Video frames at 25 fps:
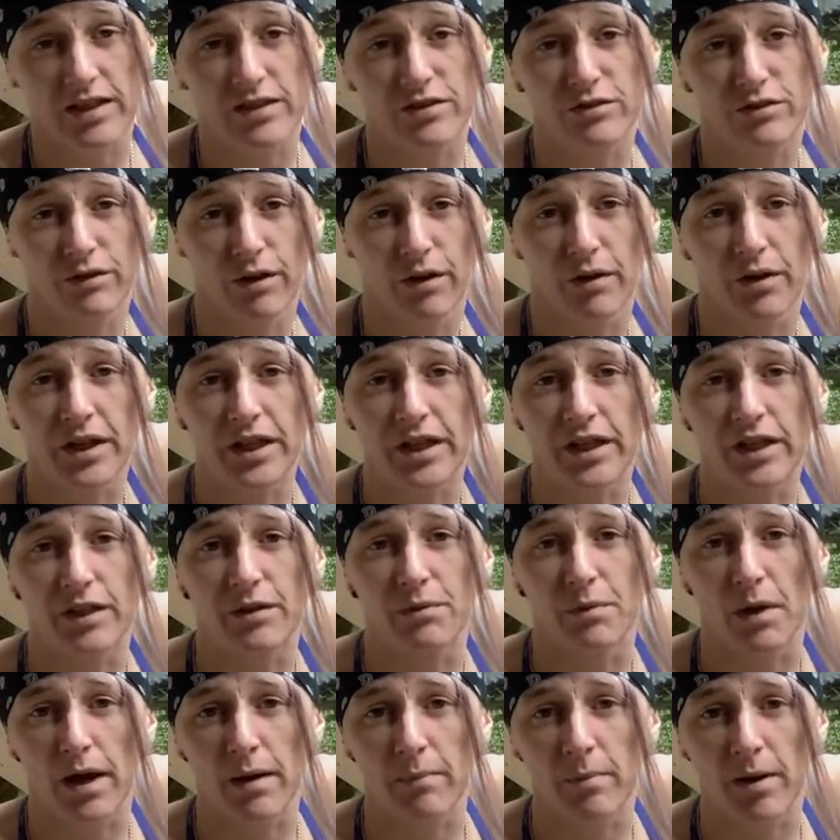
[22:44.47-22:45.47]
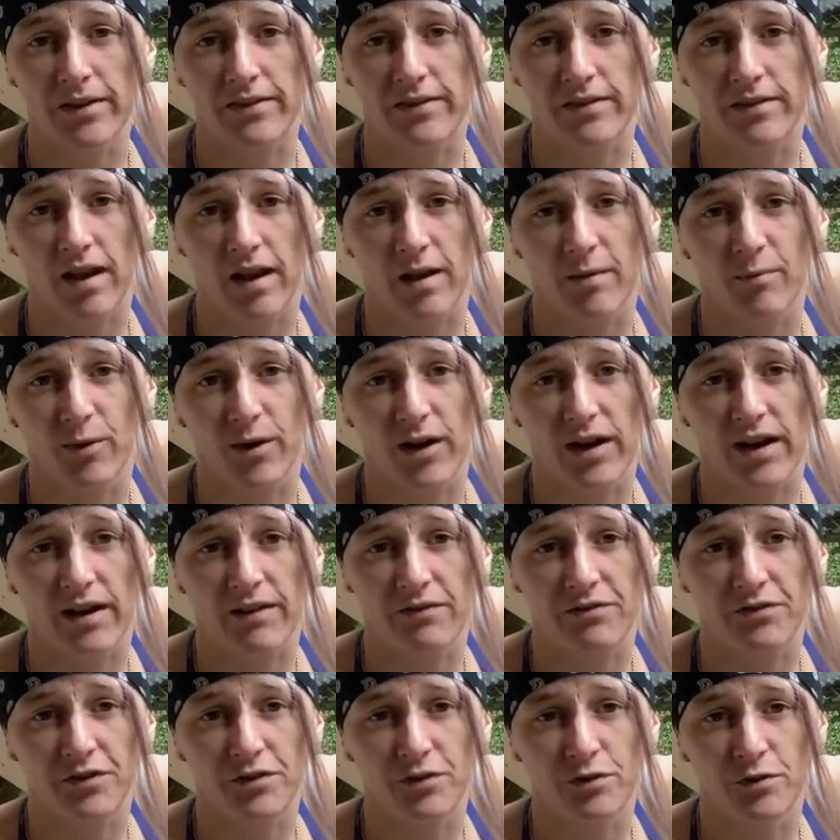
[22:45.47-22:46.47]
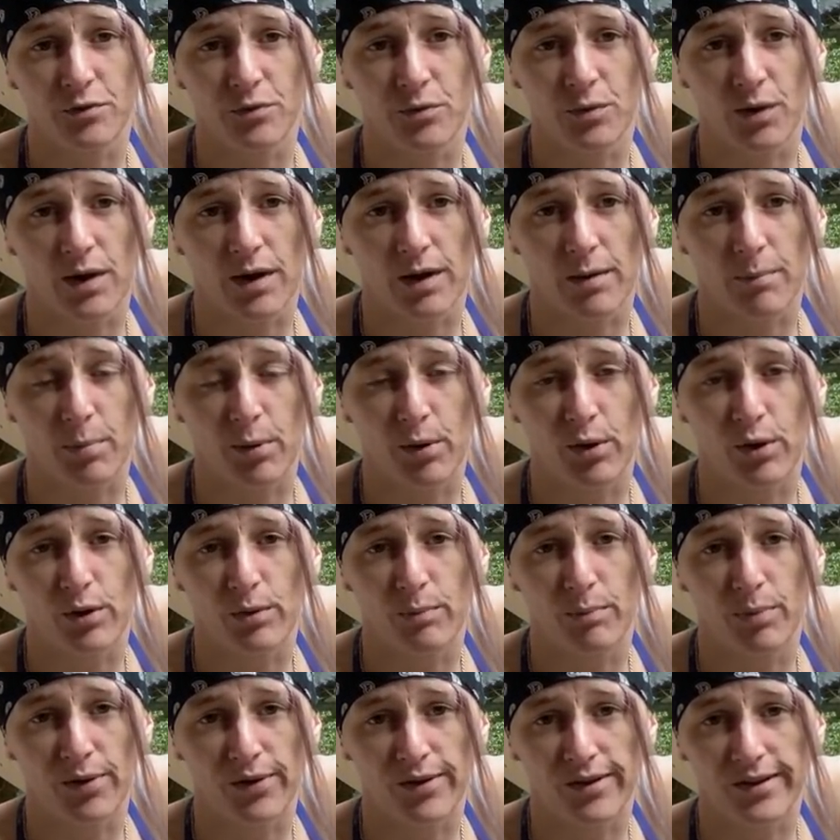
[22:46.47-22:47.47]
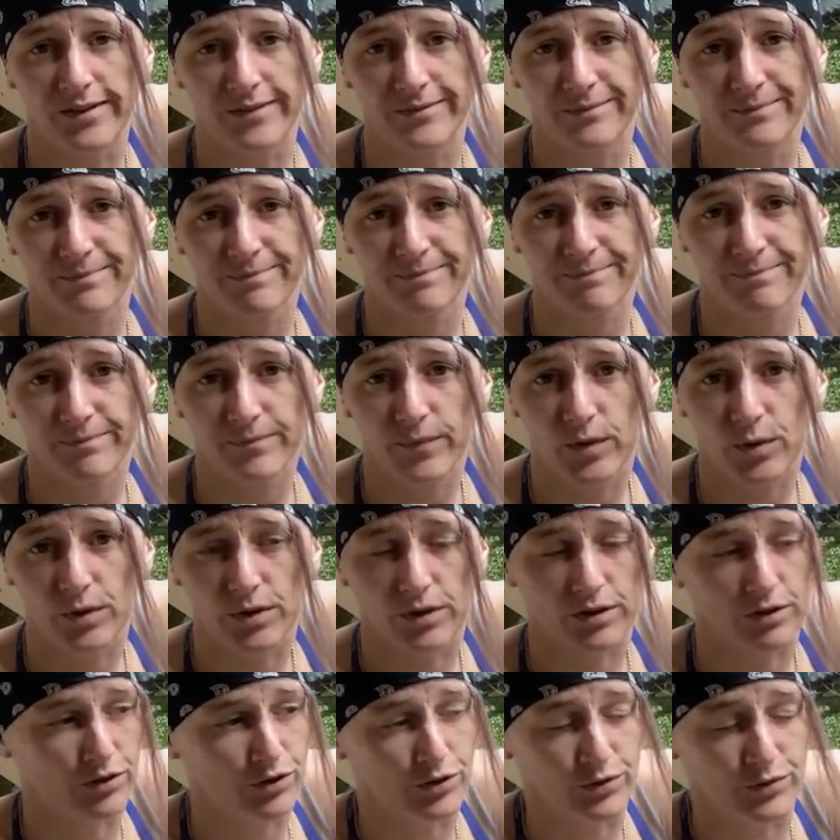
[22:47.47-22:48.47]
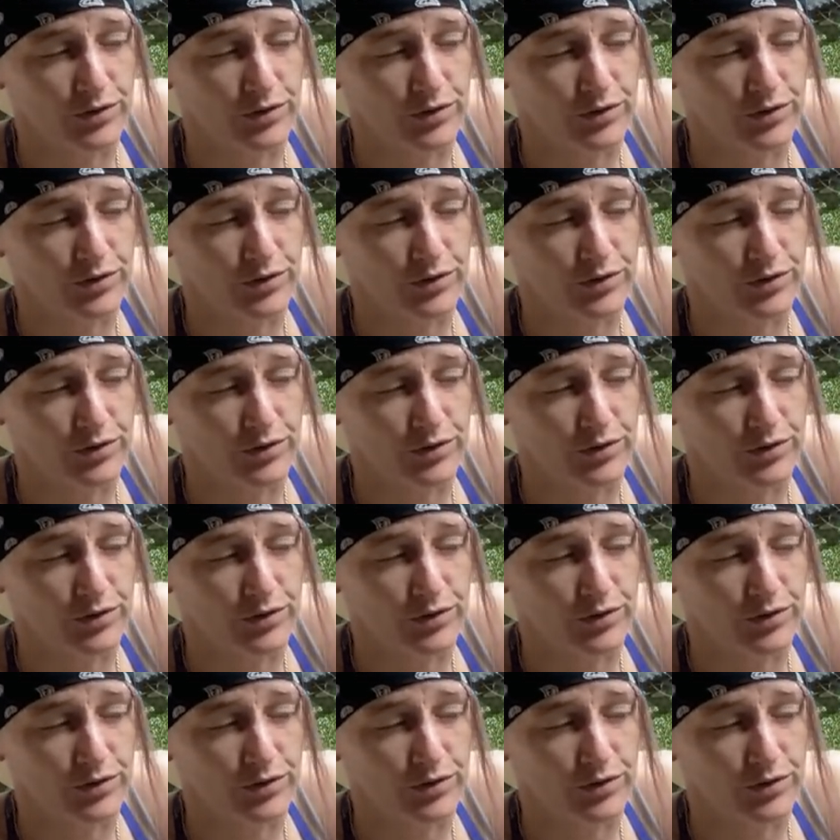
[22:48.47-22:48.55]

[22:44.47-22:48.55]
is growing good right about the time where I have to pull it or do